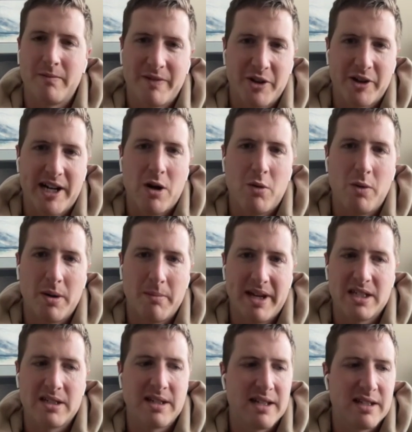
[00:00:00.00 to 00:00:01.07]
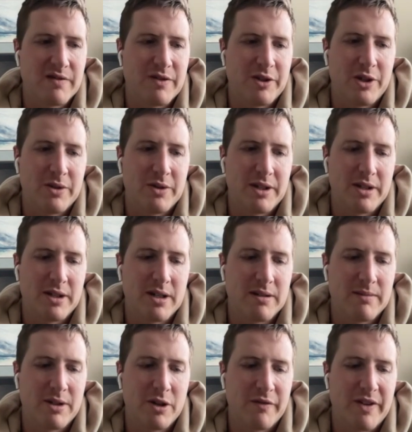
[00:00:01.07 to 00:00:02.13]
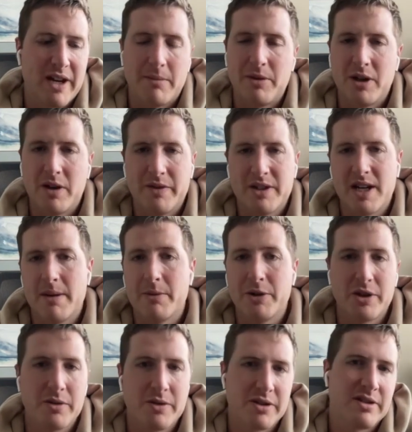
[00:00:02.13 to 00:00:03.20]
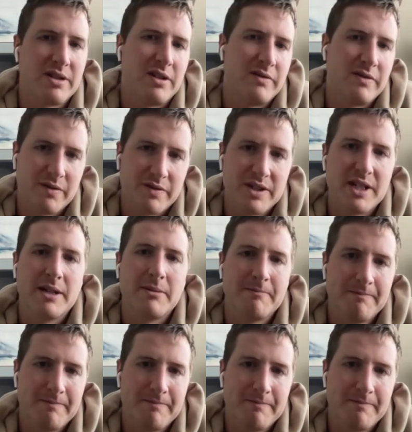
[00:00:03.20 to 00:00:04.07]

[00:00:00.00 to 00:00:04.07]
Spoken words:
figuring out what makes sense for you and your family over time, or you and yourself over time.